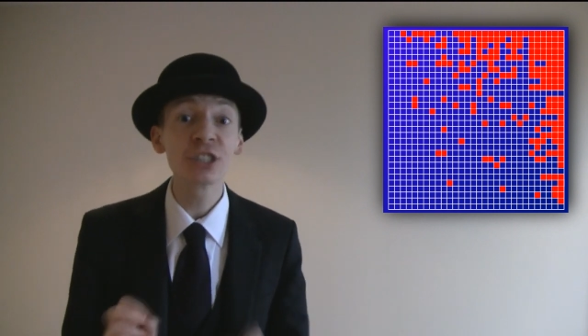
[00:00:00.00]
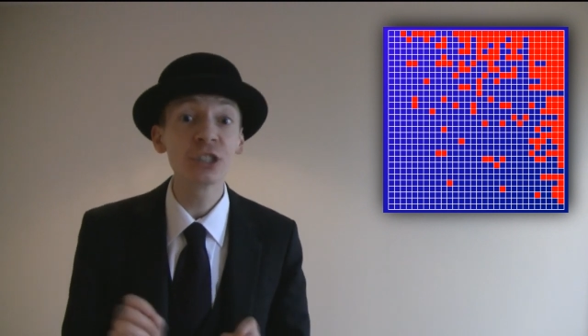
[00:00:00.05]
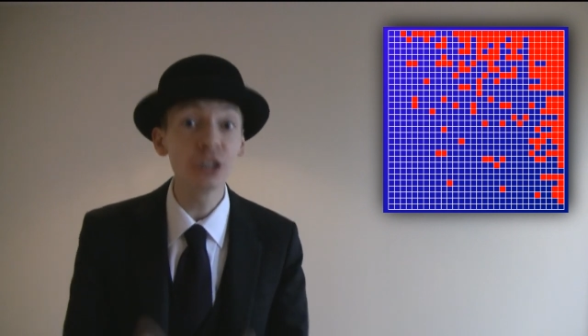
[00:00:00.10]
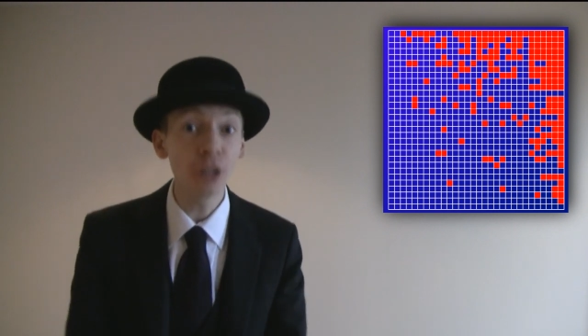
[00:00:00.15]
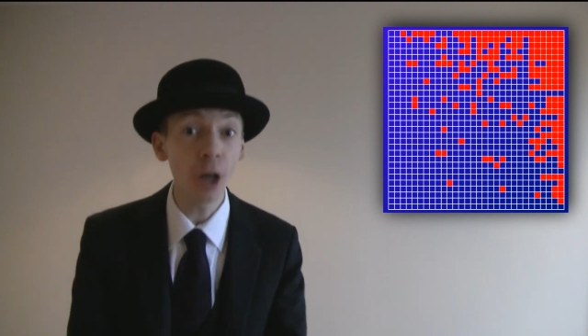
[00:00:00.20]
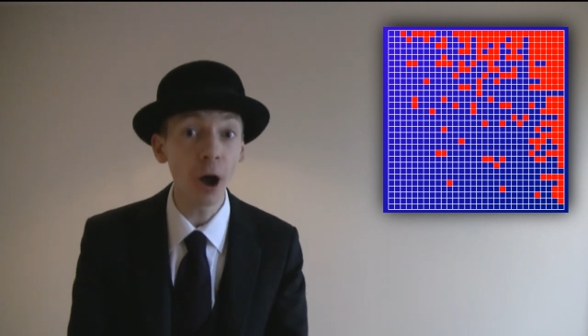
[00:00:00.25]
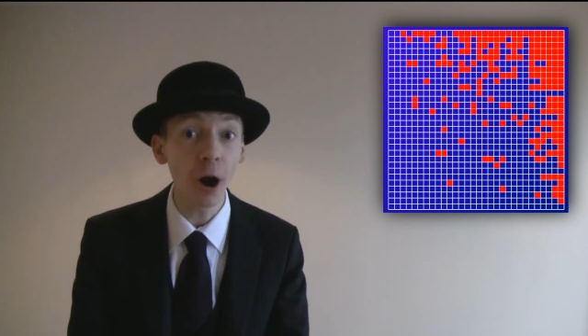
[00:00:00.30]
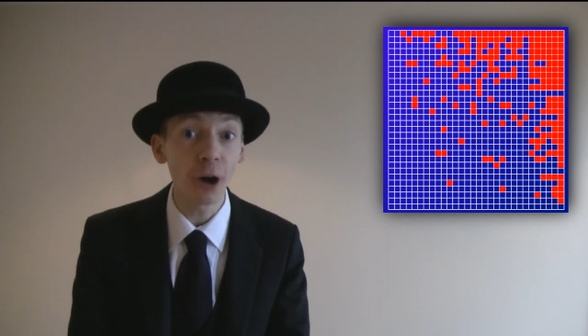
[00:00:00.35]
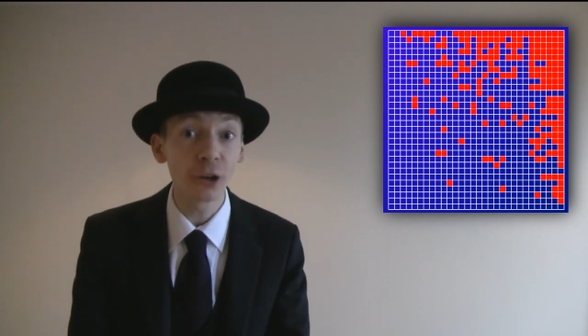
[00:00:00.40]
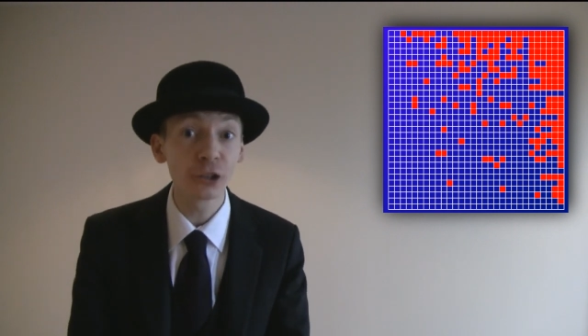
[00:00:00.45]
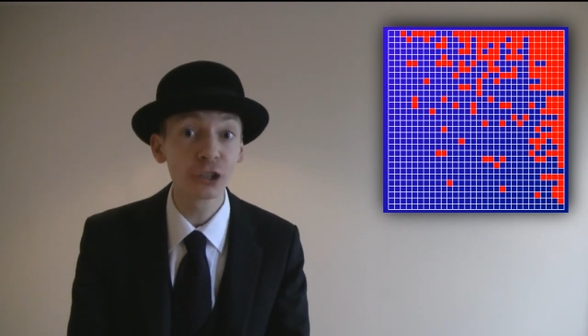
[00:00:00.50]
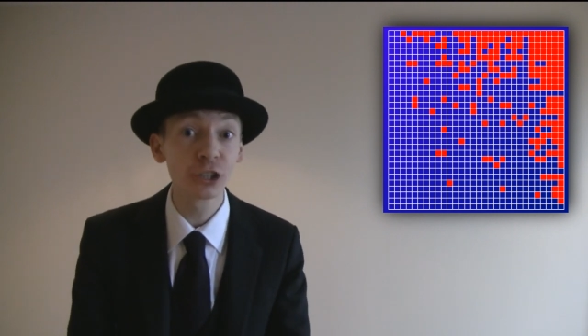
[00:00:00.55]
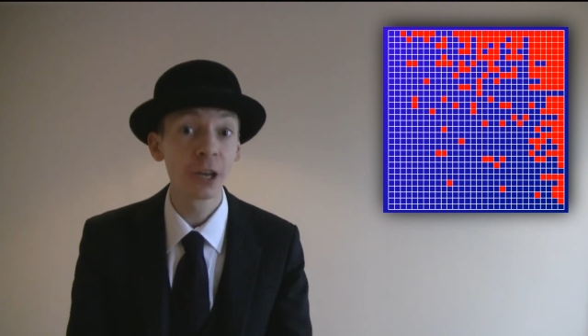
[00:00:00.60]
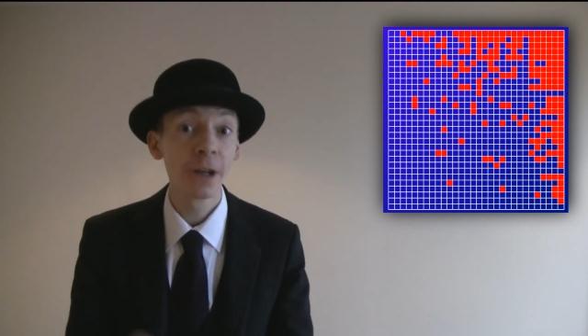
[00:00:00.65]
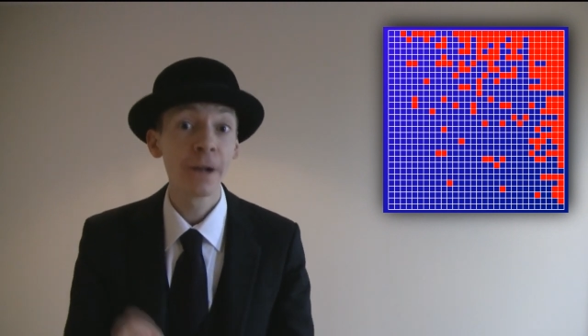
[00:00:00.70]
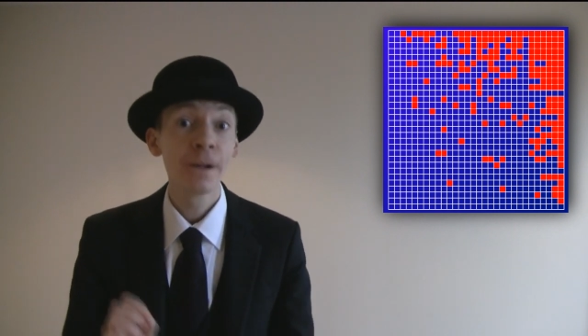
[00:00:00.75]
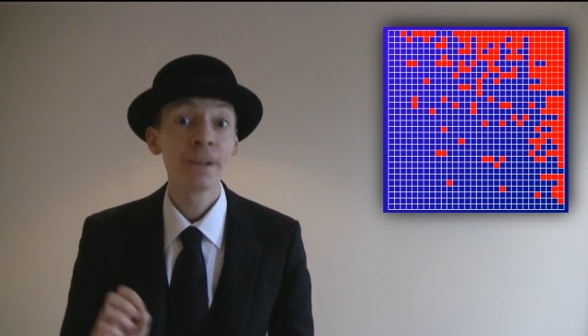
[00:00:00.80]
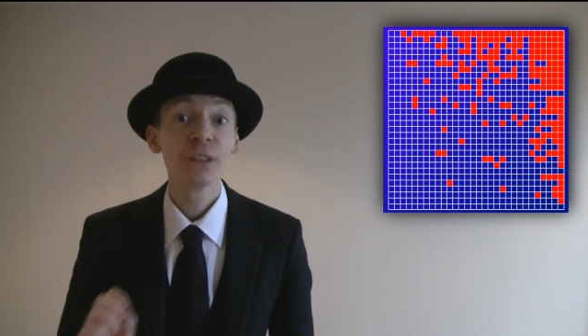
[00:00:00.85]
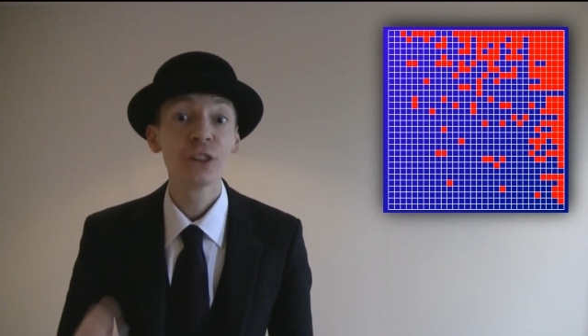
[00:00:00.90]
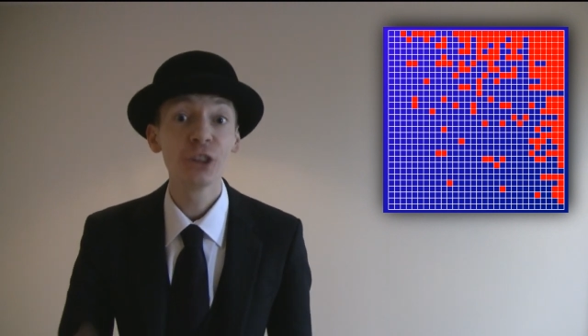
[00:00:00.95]
not
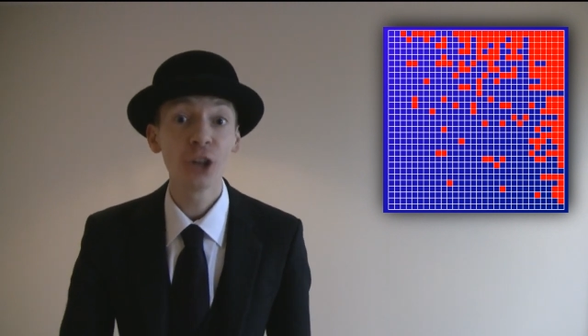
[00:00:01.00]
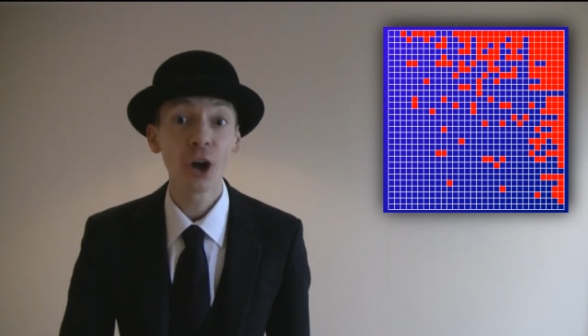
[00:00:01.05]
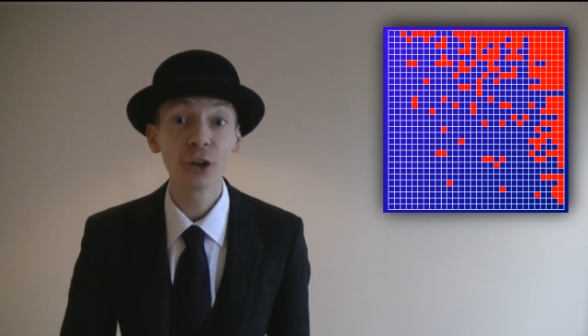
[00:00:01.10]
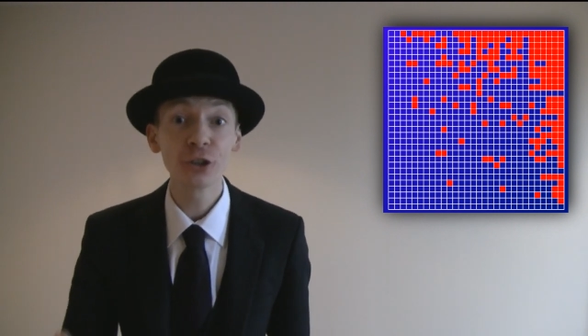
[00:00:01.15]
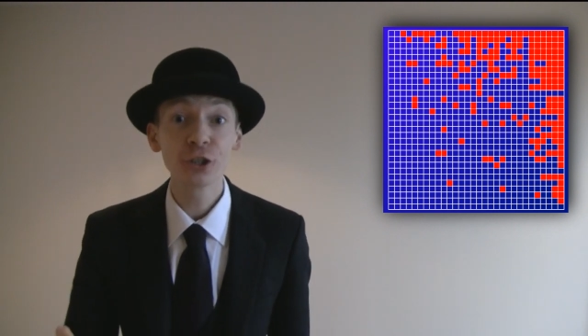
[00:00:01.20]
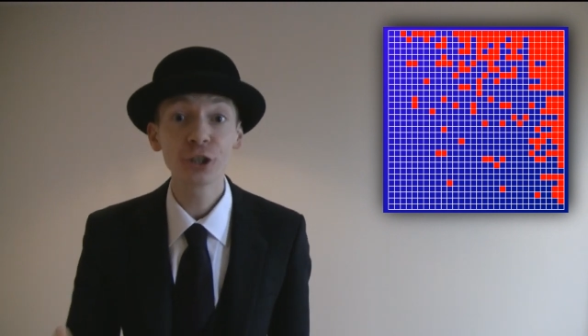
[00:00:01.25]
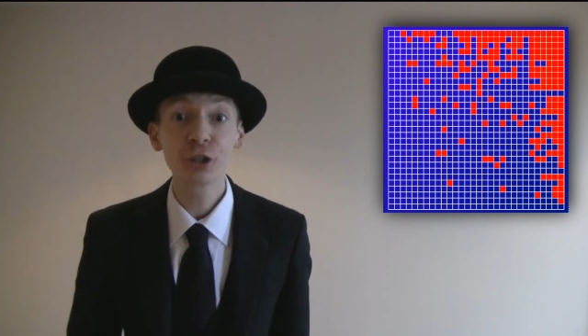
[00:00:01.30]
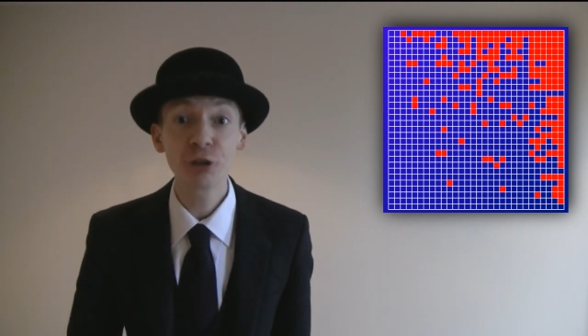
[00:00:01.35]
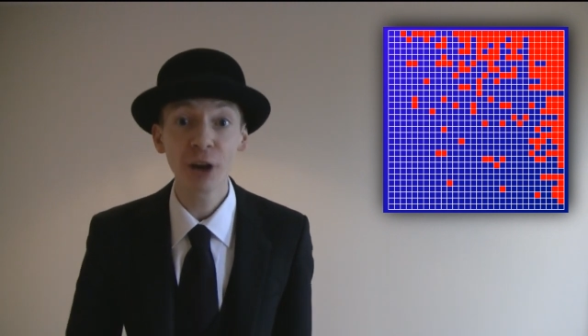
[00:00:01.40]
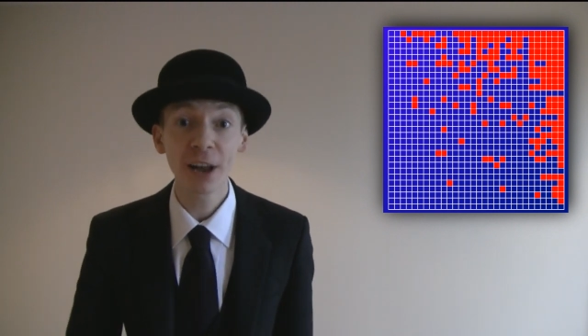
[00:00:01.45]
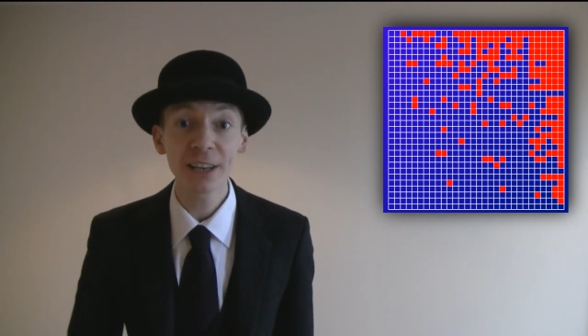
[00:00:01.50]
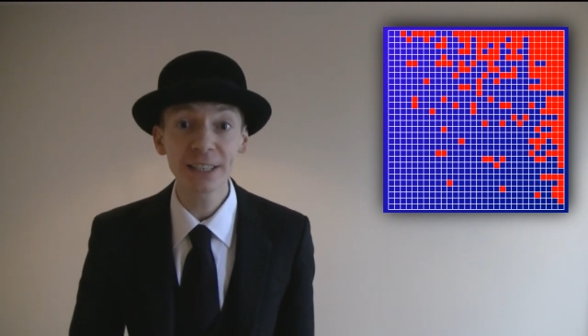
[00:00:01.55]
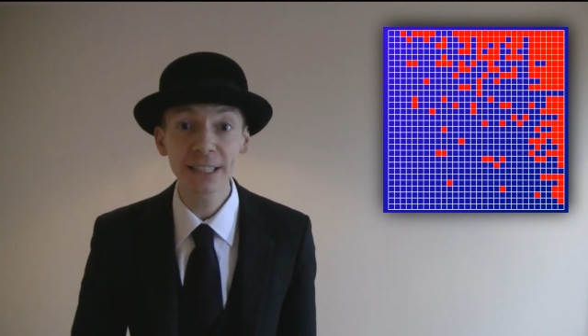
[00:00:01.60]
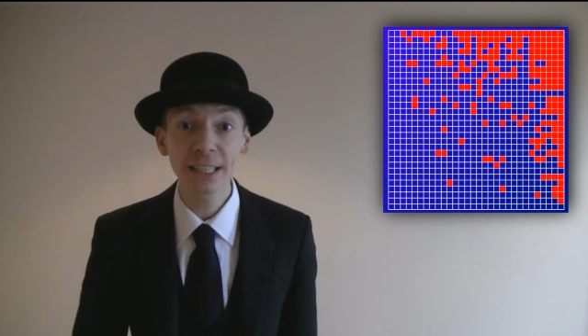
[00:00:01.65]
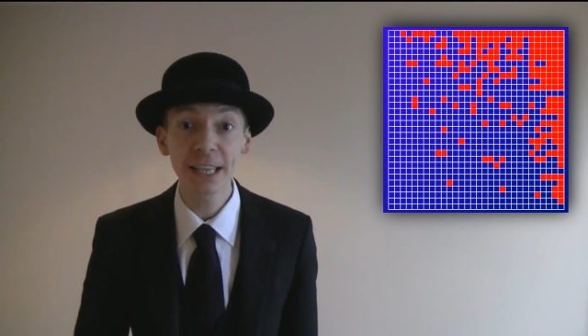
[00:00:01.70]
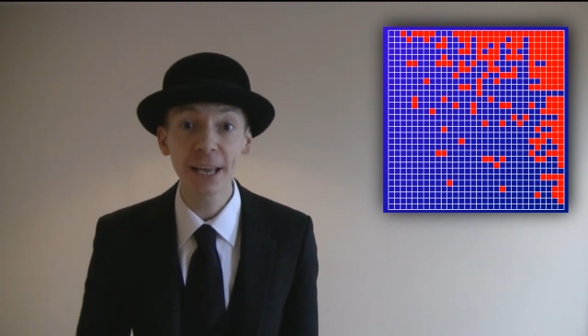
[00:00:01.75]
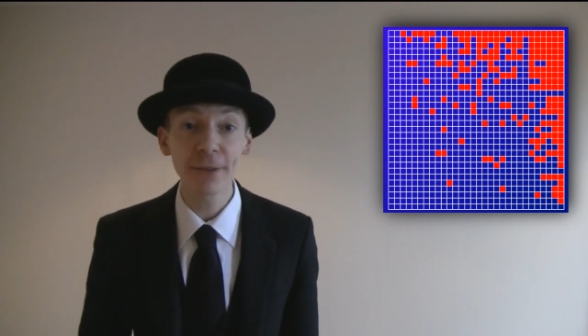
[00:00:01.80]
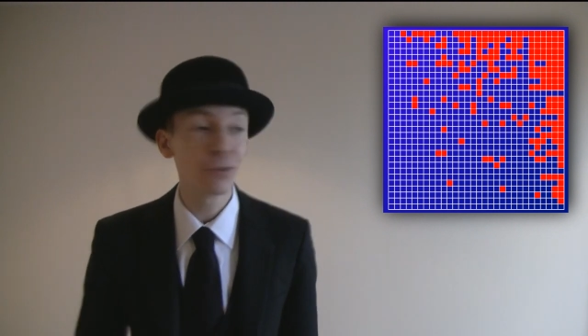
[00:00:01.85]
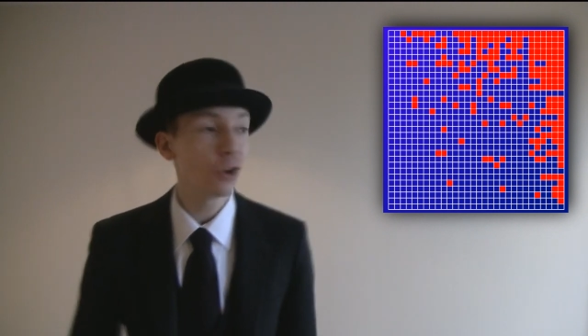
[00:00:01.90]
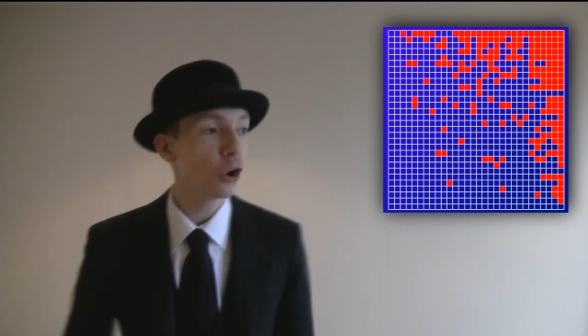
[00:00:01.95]

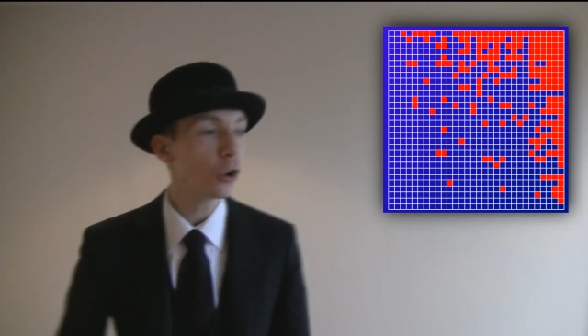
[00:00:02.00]
non-transitive.